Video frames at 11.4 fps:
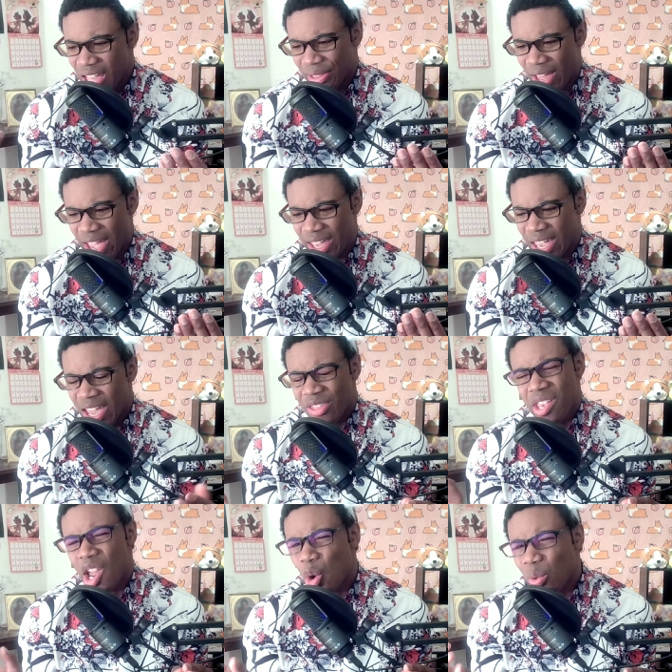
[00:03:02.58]
Like
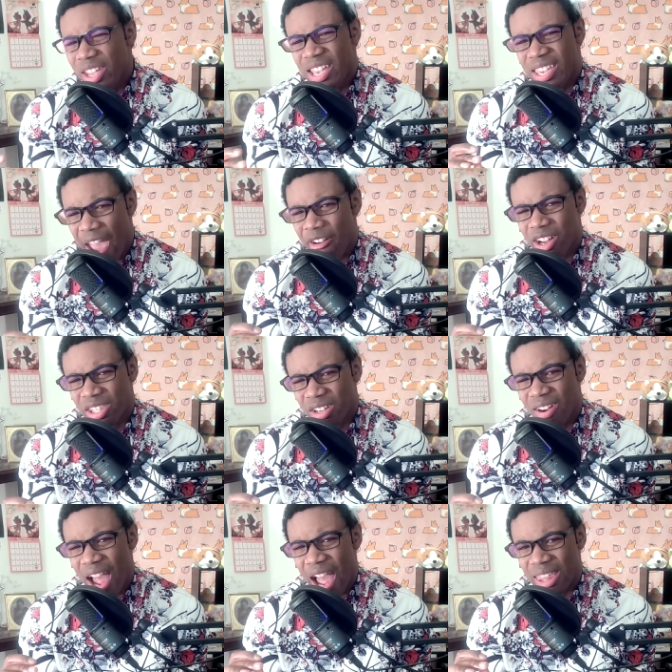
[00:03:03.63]
the only
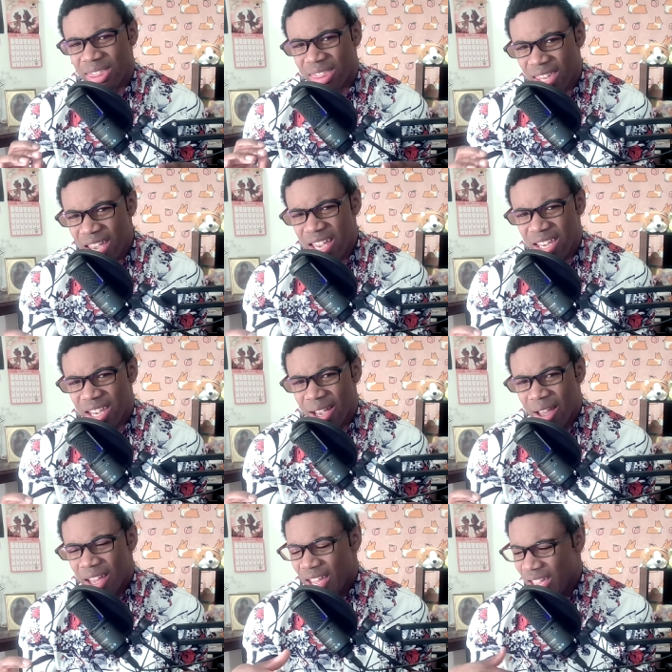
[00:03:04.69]
character I think
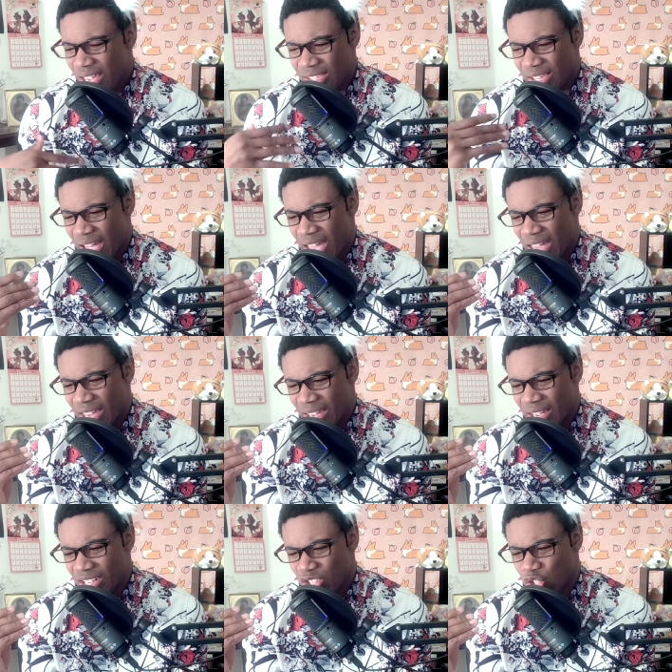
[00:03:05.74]
is like
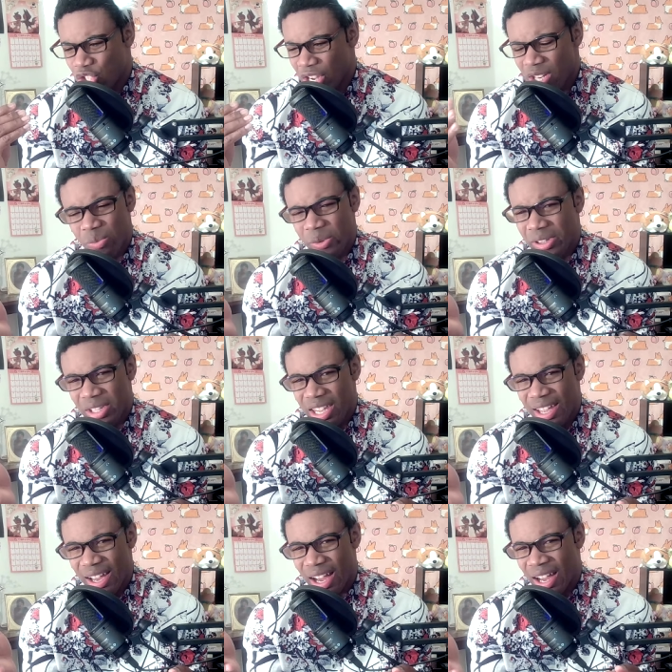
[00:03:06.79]

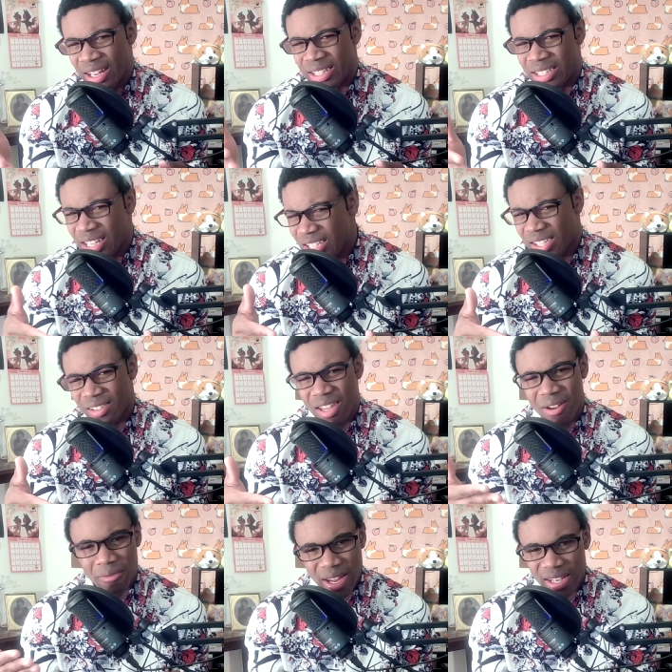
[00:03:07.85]
genuinely uh,
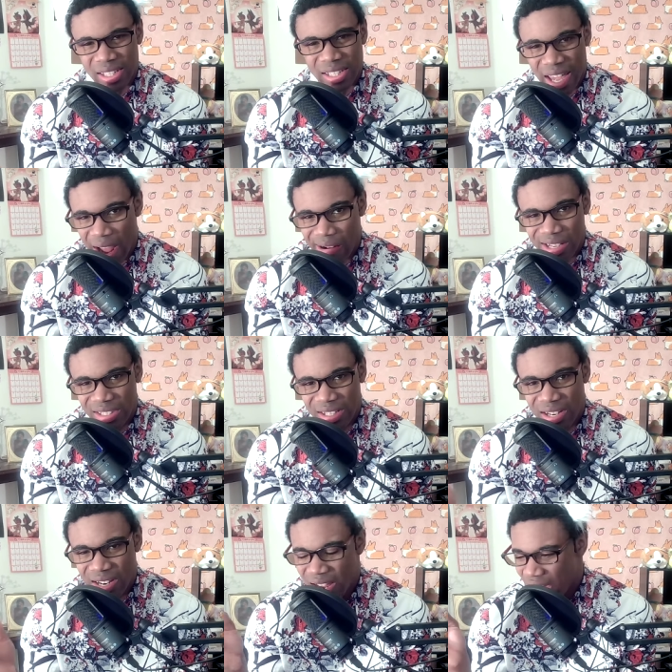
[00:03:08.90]
decently written
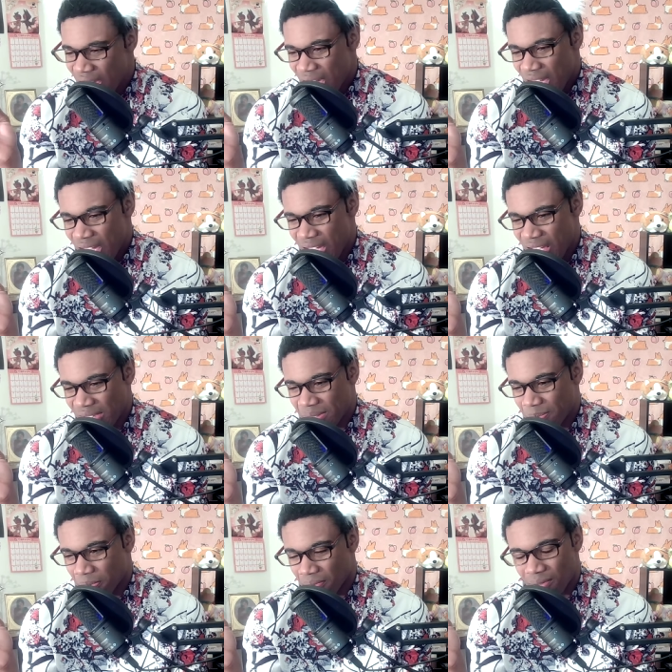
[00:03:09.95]
character
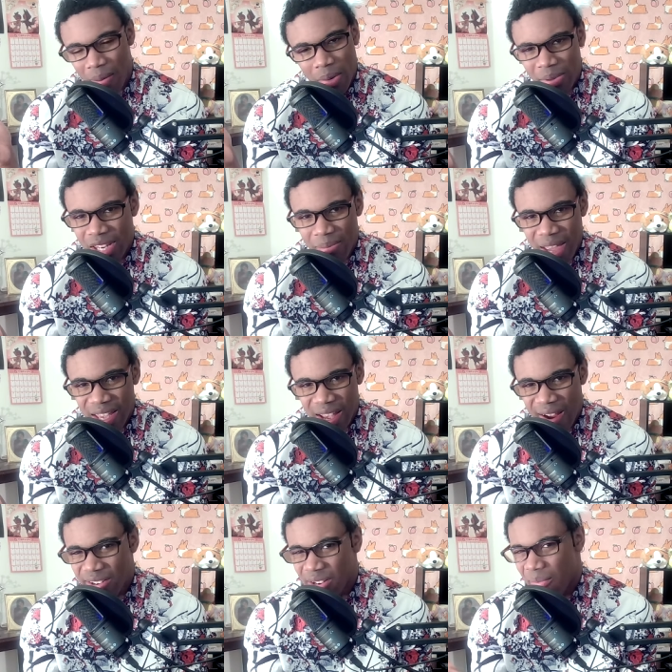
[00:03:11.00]
is probably the main
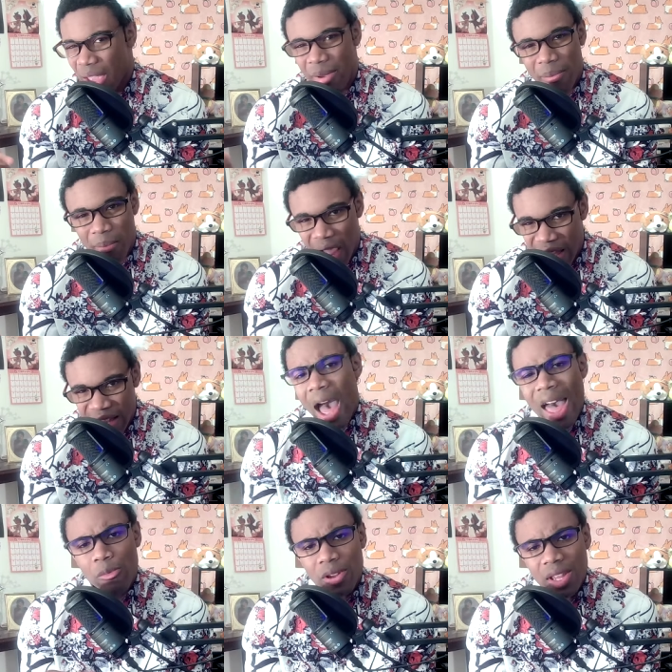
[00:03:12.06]
character, maybe Mike.
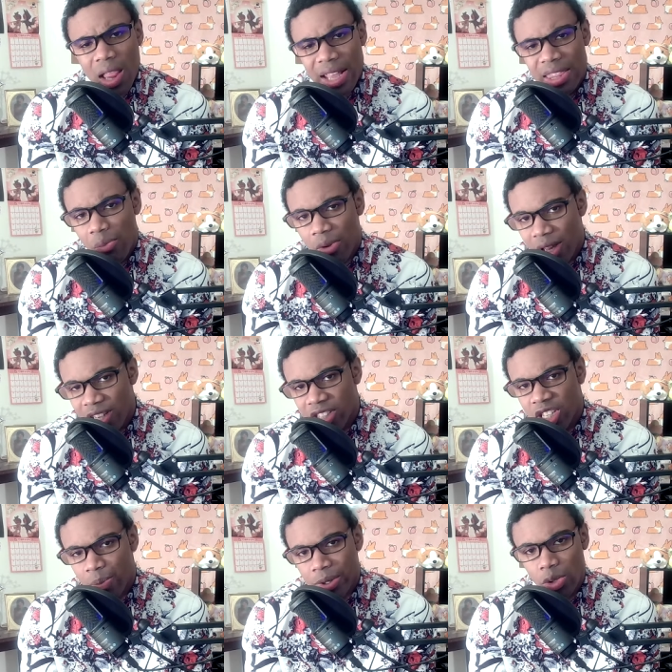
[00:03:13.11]
I really like the
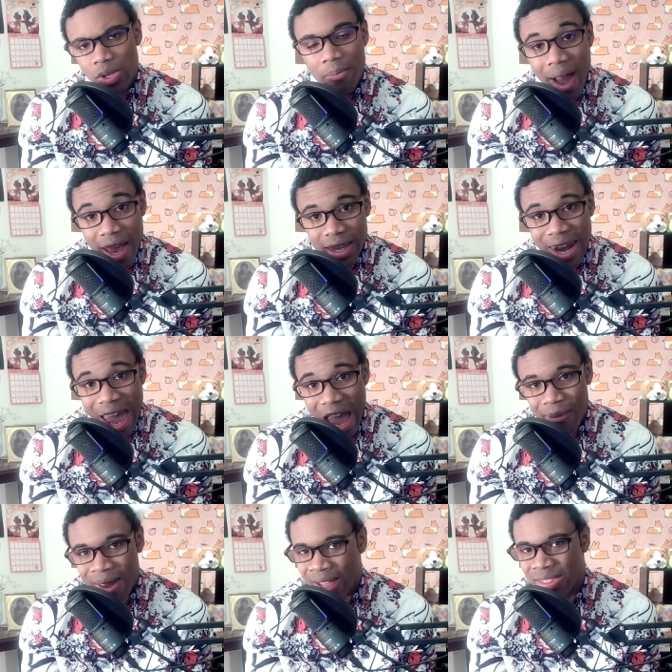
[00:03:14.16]
relationship between Mike and
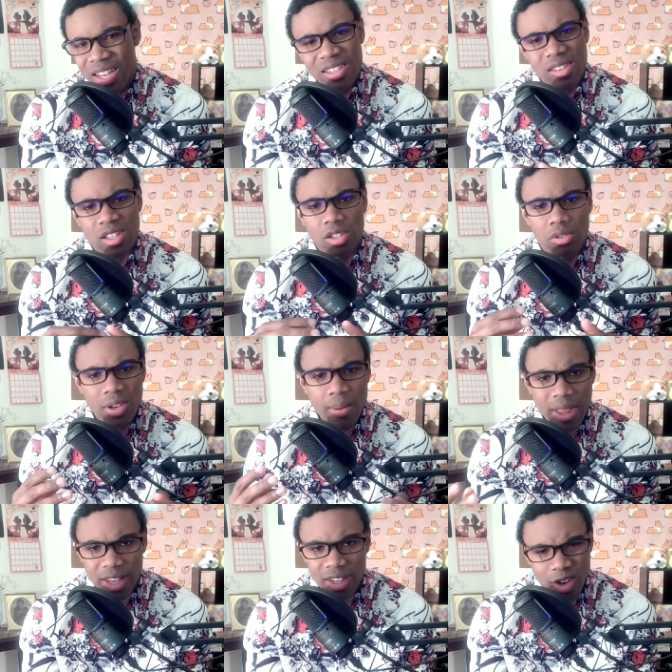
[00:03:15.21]
Abby. I think it's
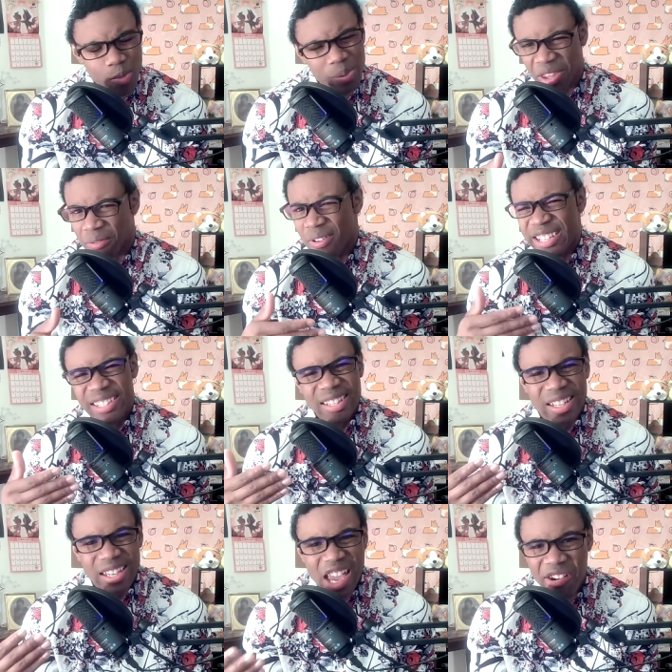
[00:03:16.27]
extremely cute, but the rest of the
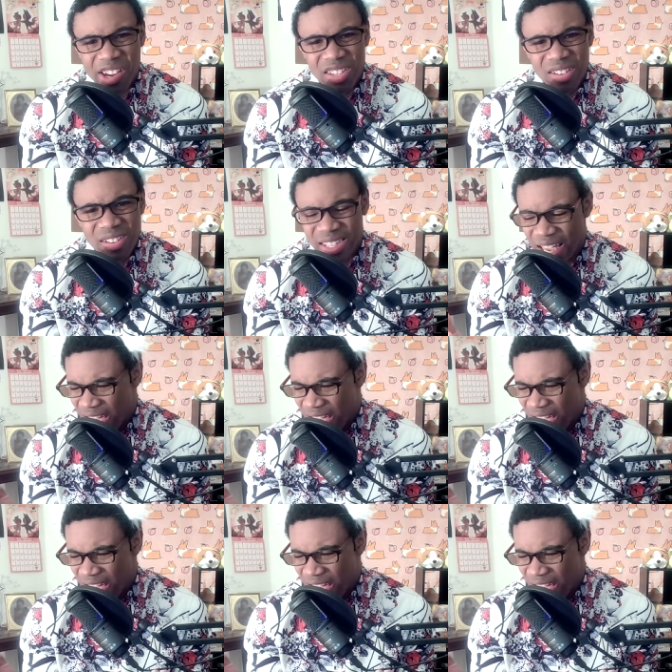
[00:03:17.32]
characters,